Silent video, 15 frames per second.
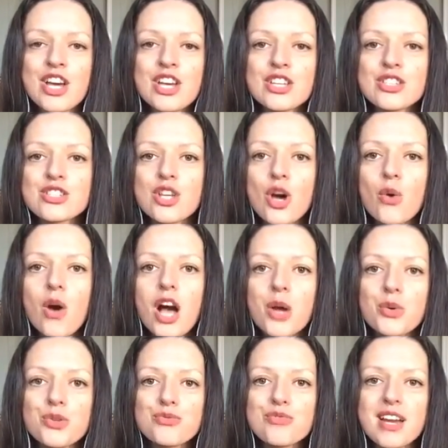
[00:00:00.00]
So I
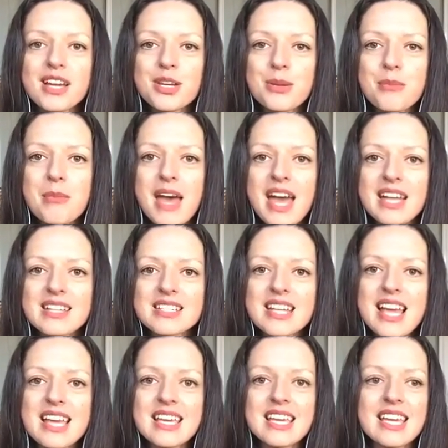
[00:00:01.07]
would recommend
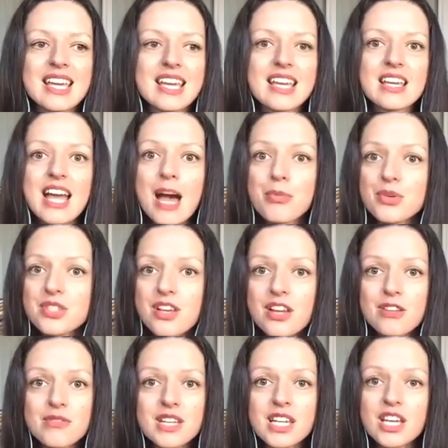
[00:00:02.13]
taking apple
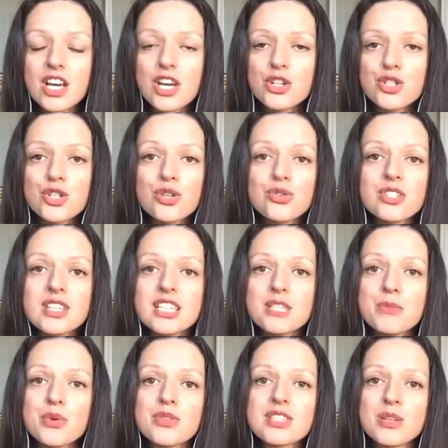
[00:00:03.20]
cider vinegar, 2
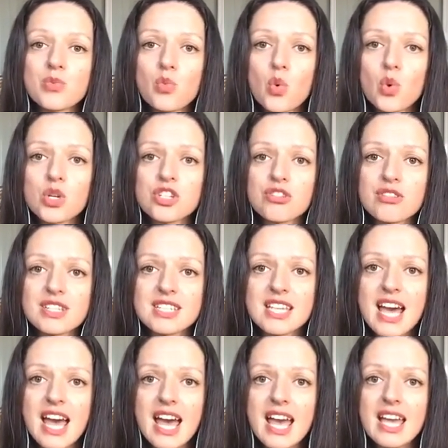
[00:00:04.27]
teaspoons in water a
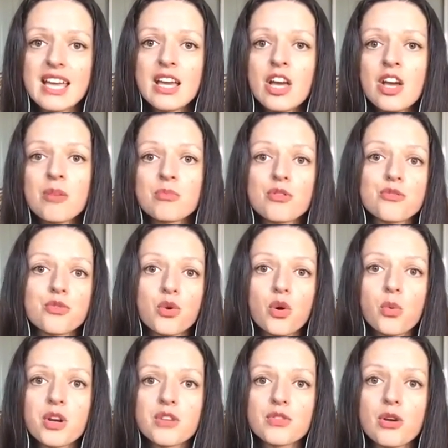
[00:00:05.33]
day before
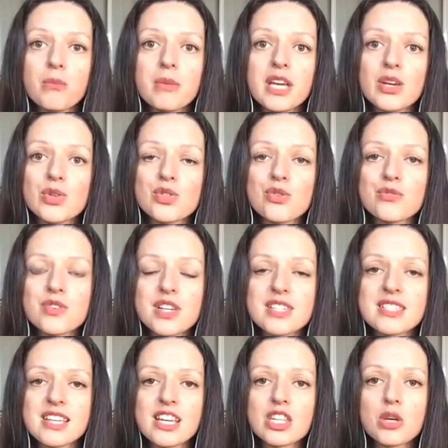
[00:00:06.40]
one of your meals or first
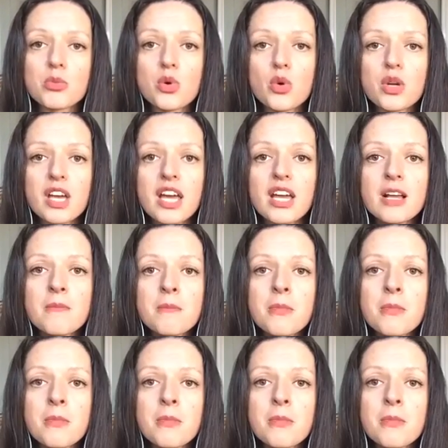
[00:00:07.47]
thing in the morning.